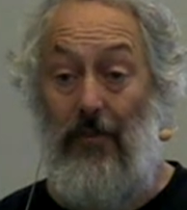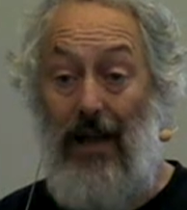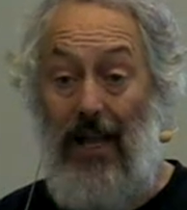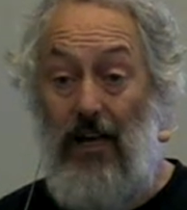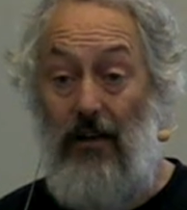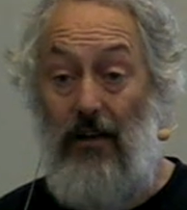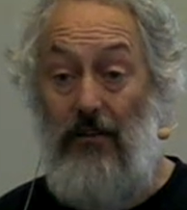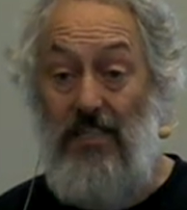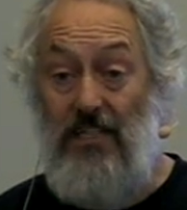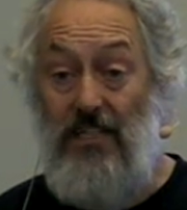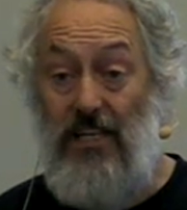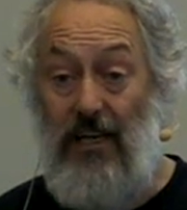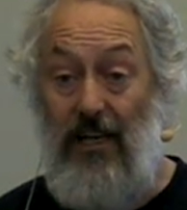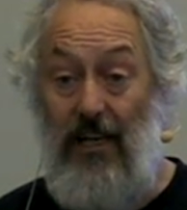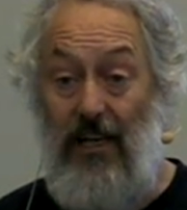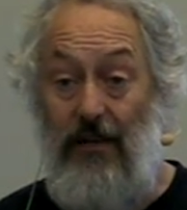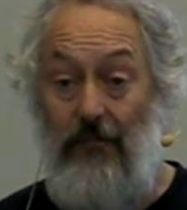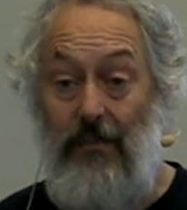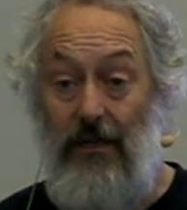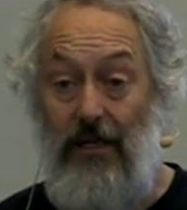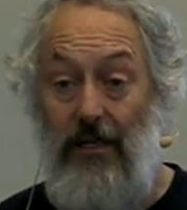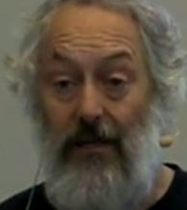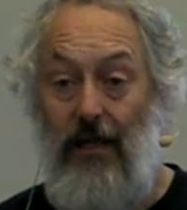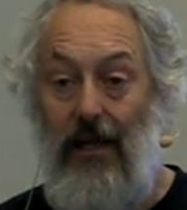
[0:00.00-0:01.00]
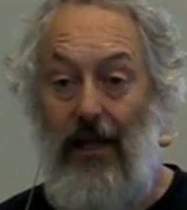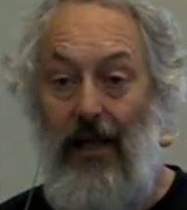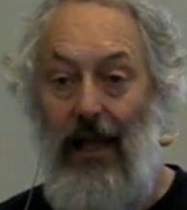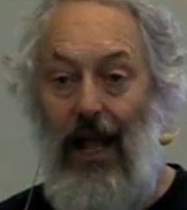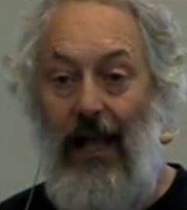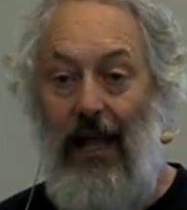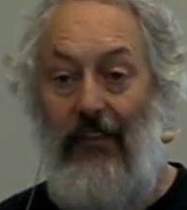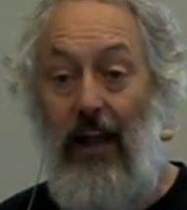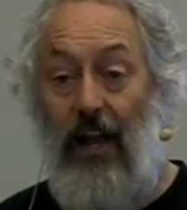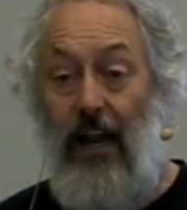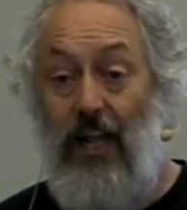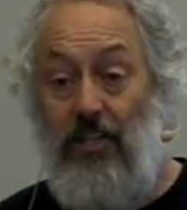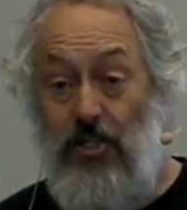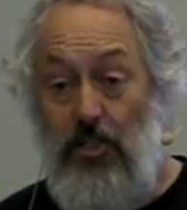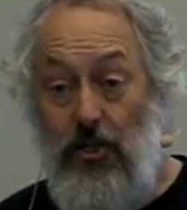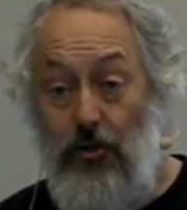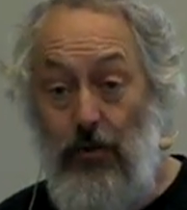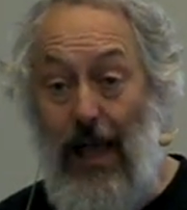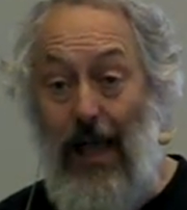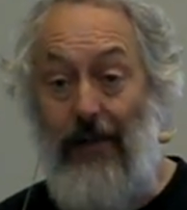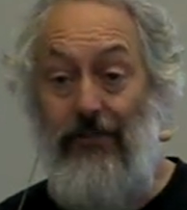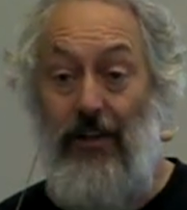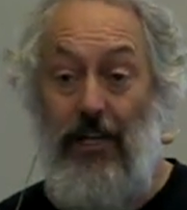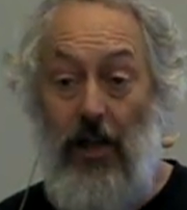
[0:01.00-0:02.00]
on my own time, and that I
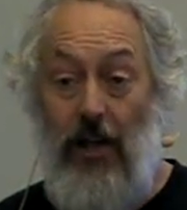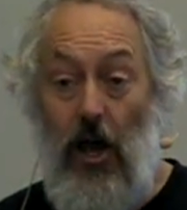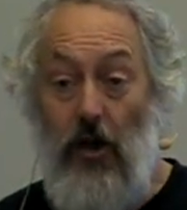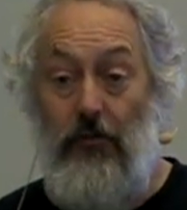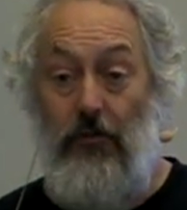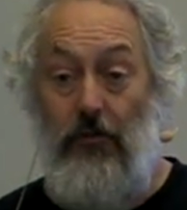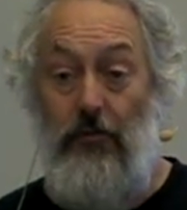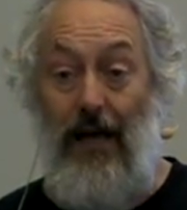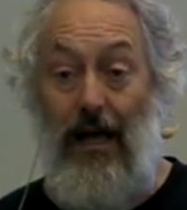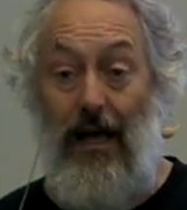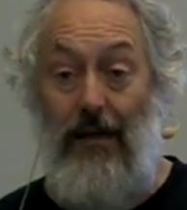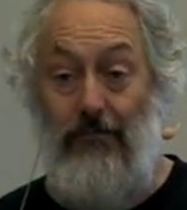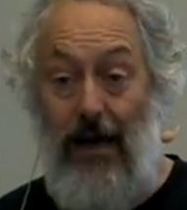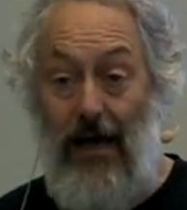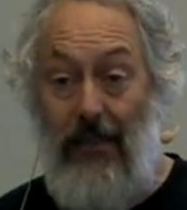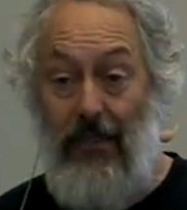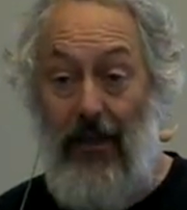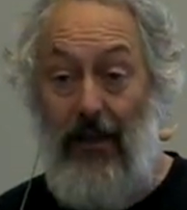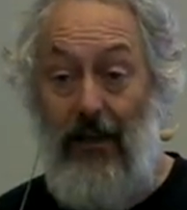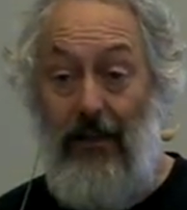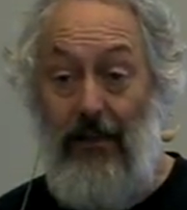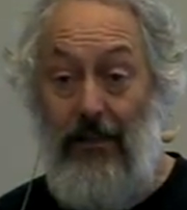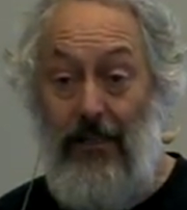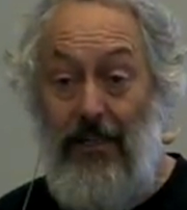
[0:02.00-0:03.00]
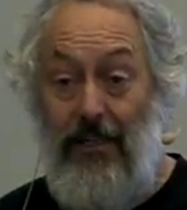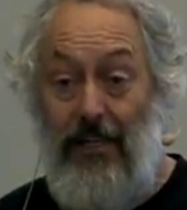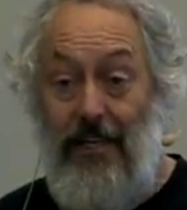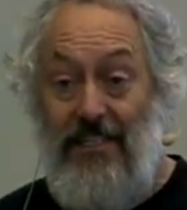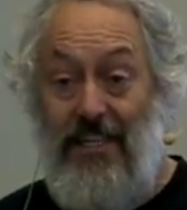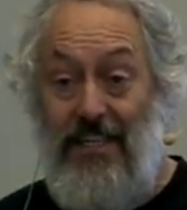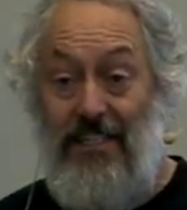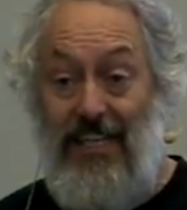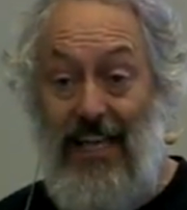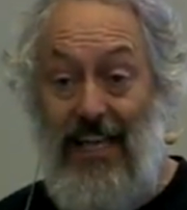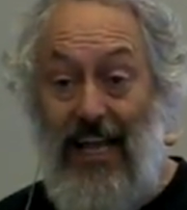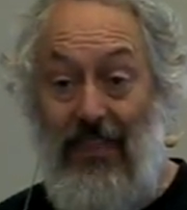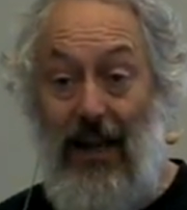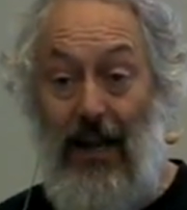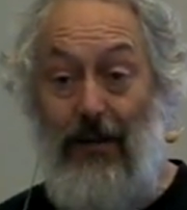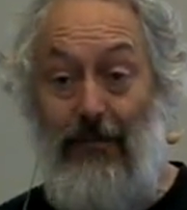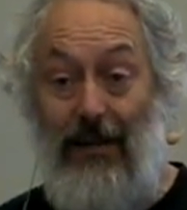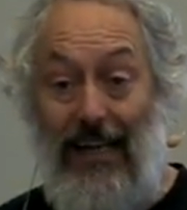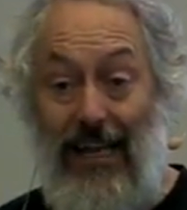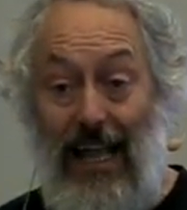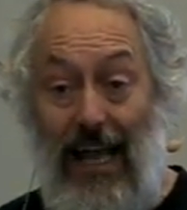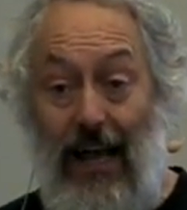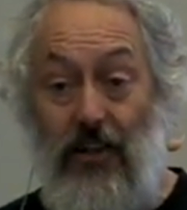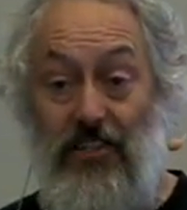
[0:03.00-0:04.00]
do have a note from my mother to say that
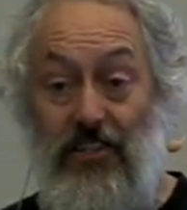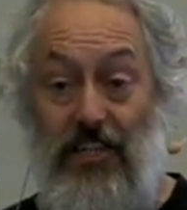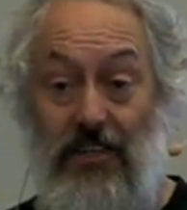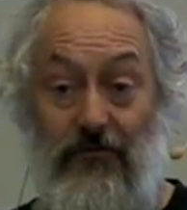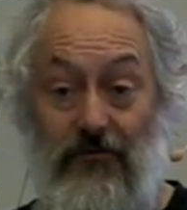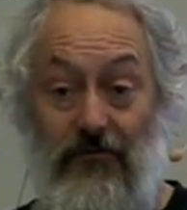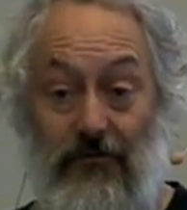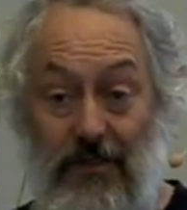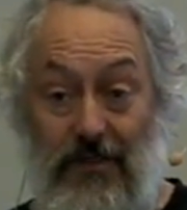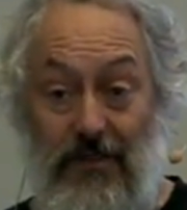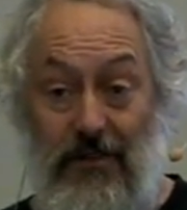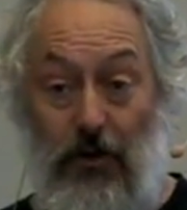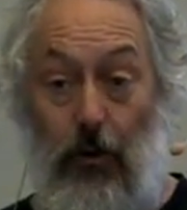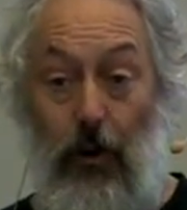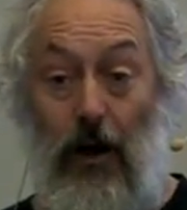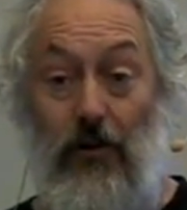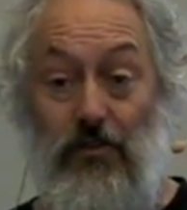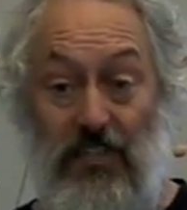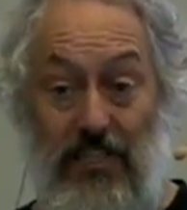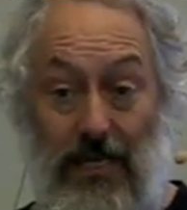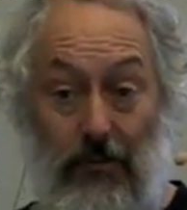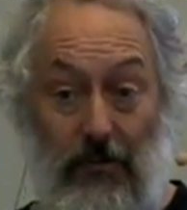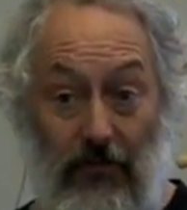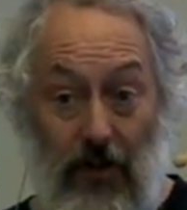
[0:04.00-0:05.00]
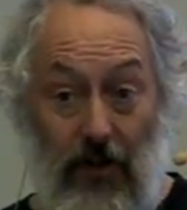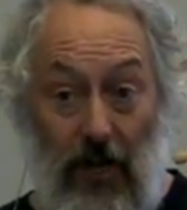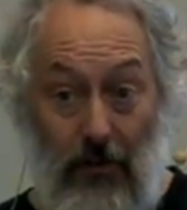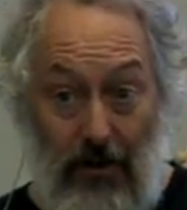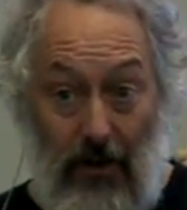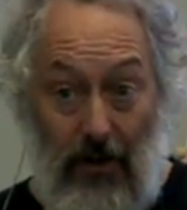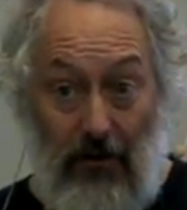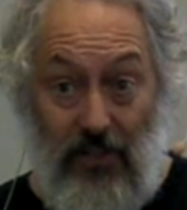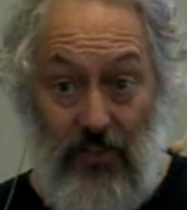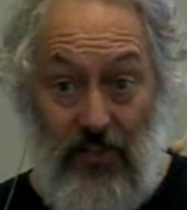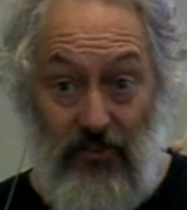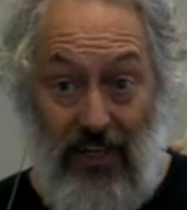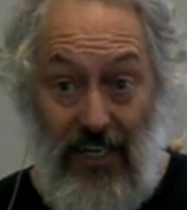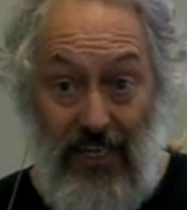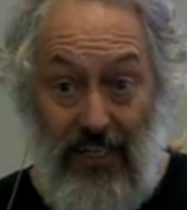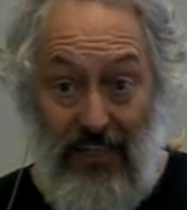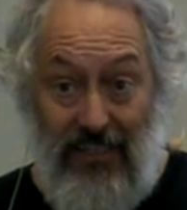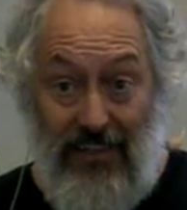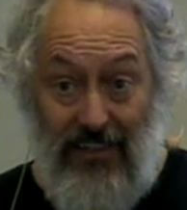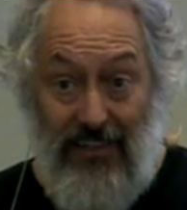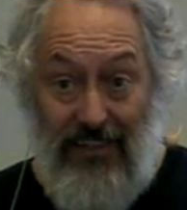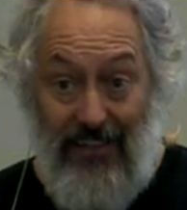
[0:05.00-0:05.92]
I'm allowed to quote some of her poetry.